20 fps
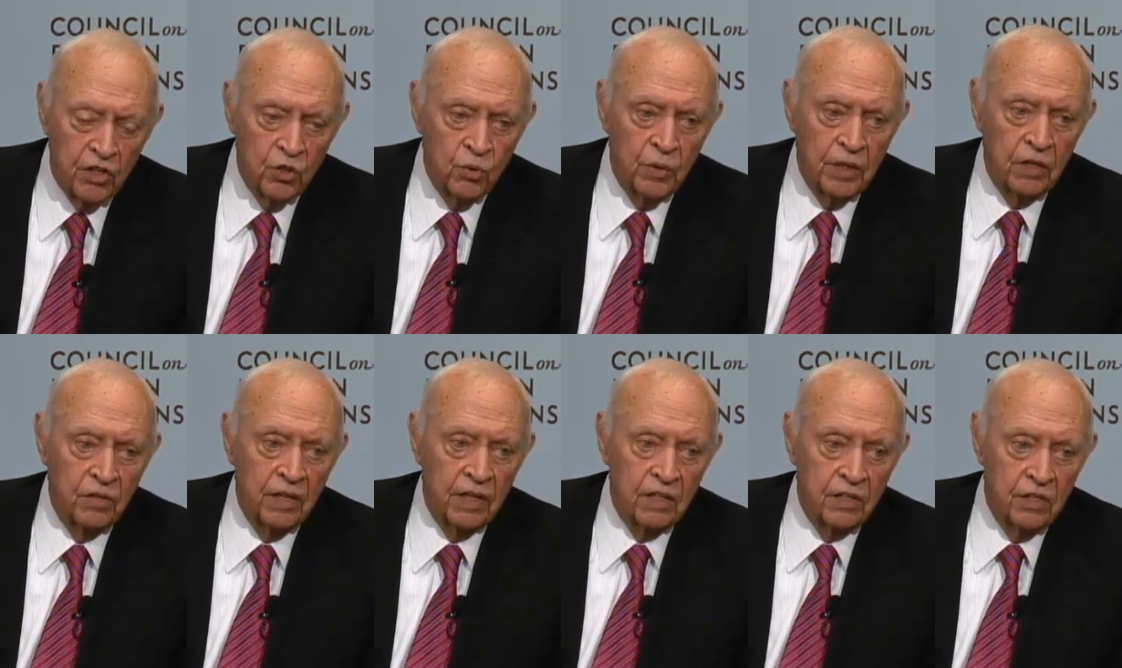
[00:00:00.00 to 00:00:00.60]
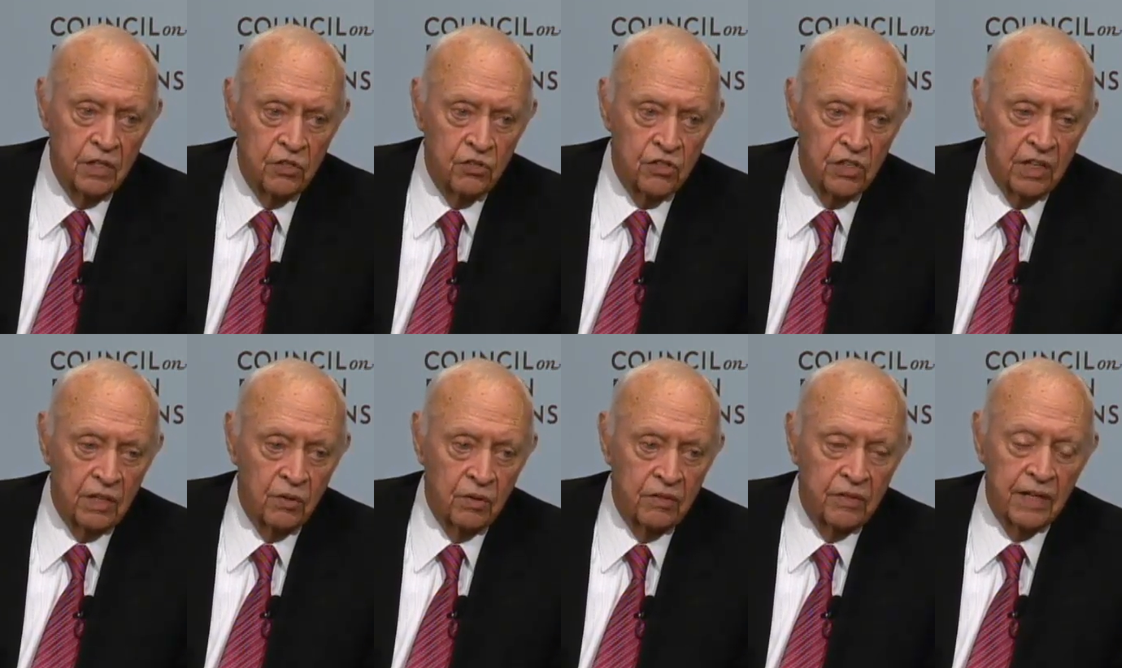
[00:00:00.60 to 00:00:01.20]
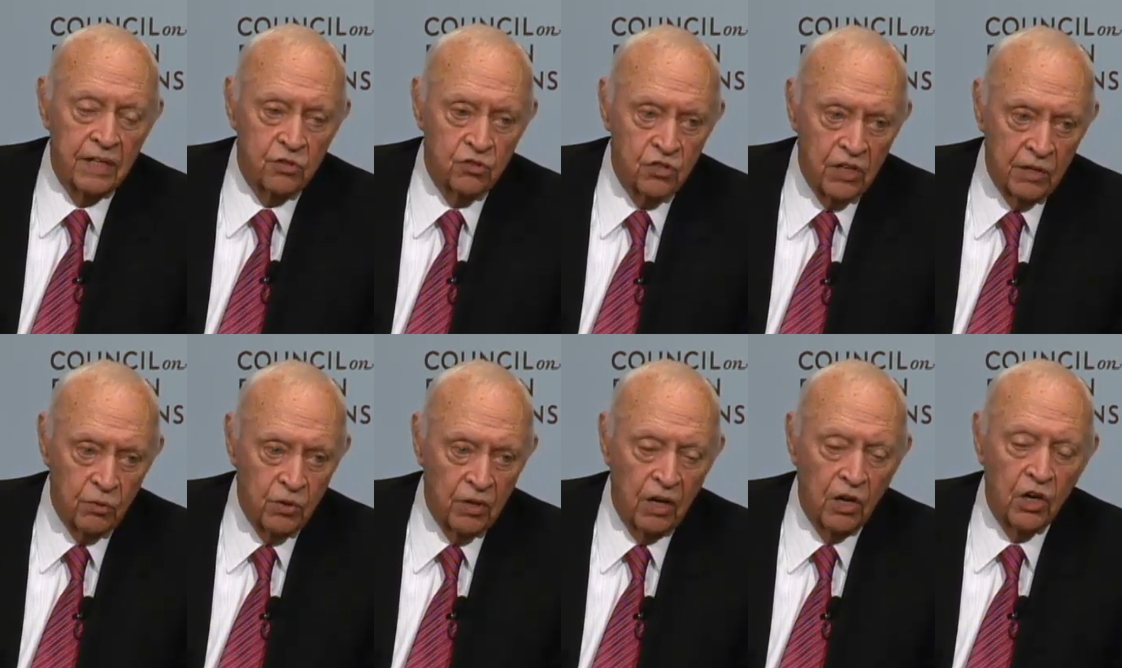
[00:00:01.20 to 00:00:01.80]
arguing that, deseg-
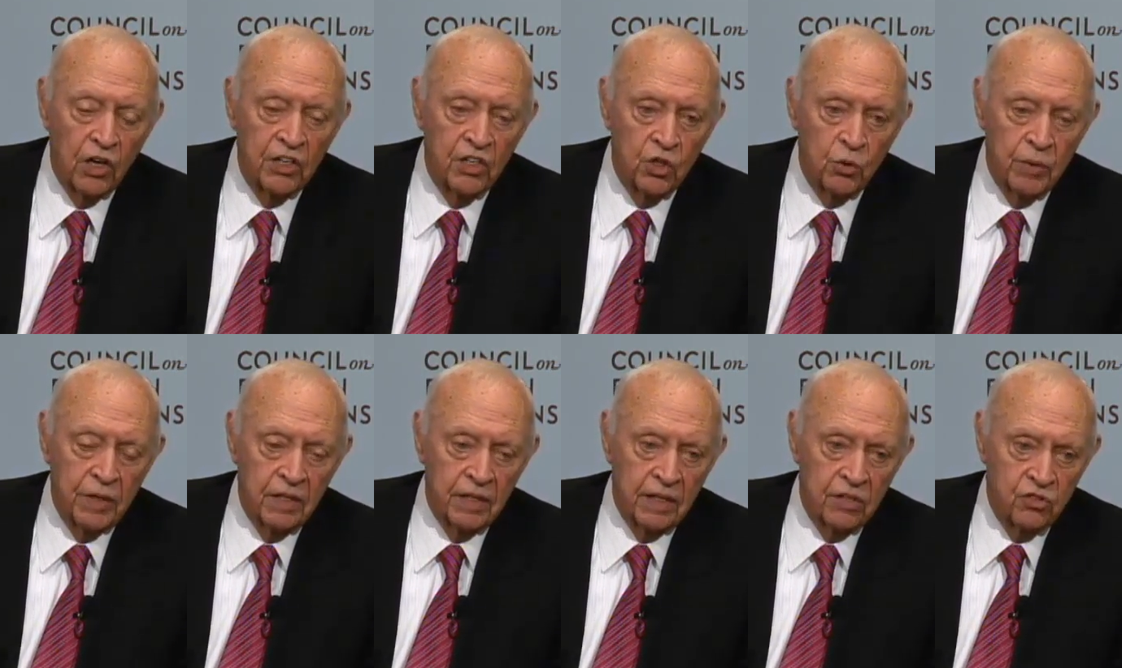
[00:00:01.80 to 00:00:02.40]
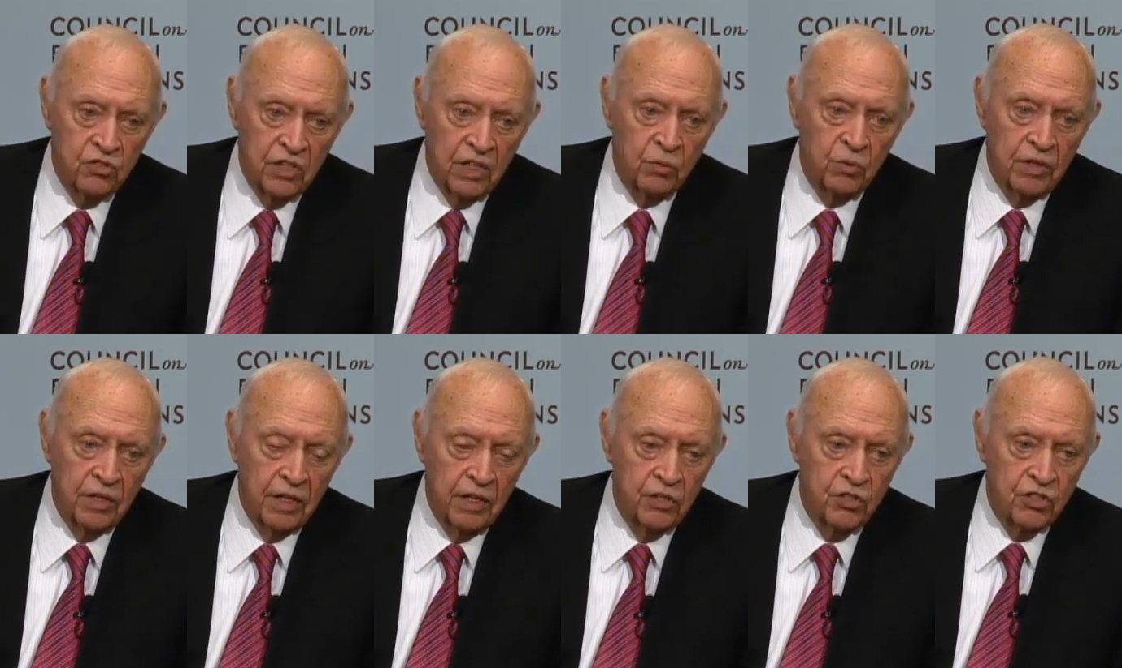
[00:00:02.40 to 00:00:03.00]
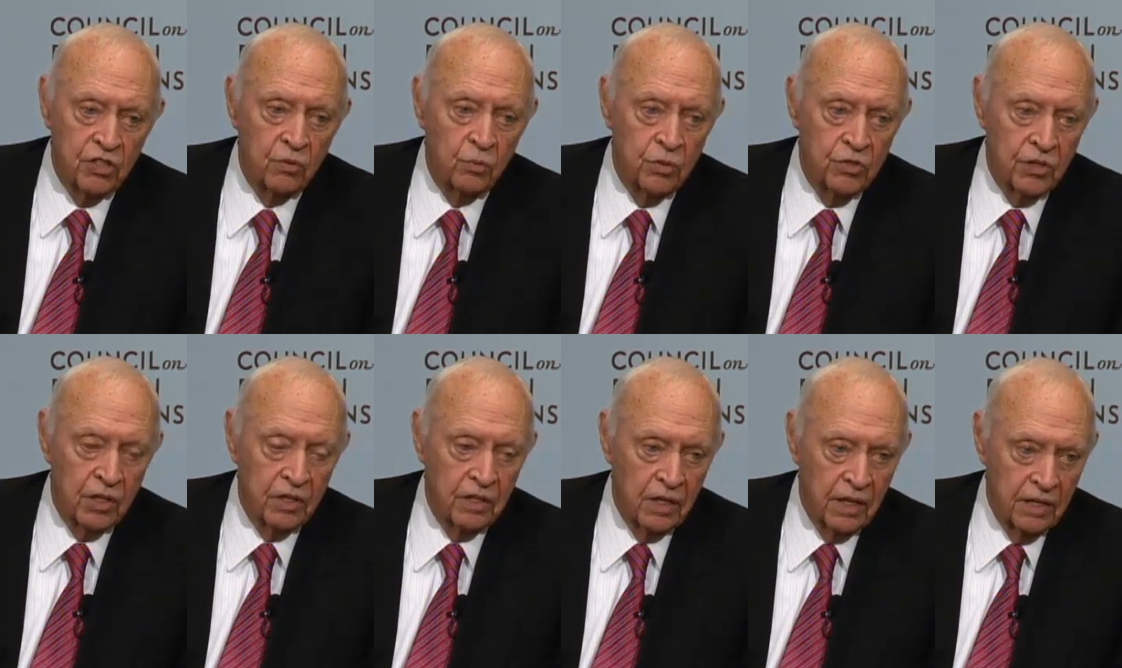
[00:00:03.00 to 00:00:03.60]
that seg- arguing that
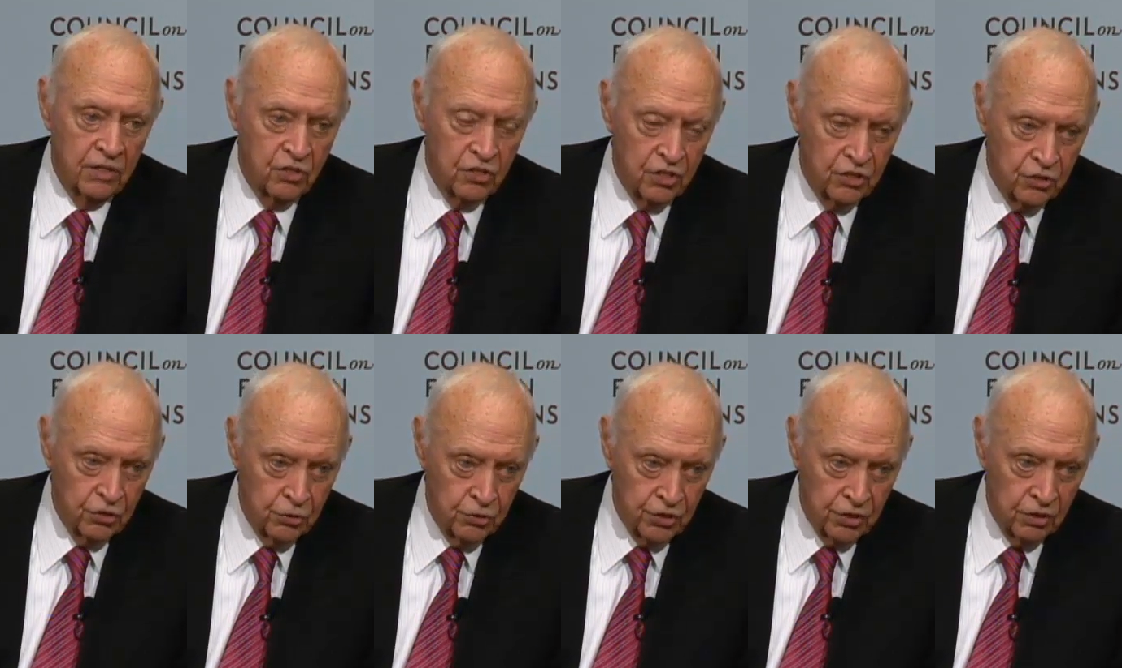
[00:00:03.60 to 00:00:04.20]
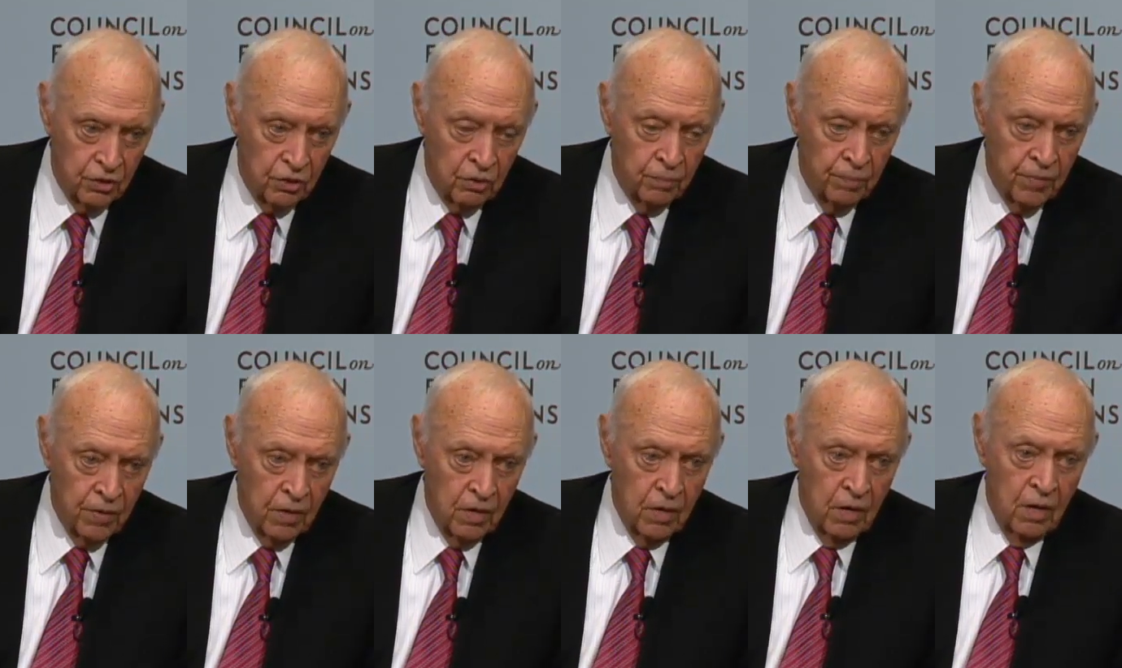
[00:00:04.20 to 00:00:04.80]
segregation was unconstitutional.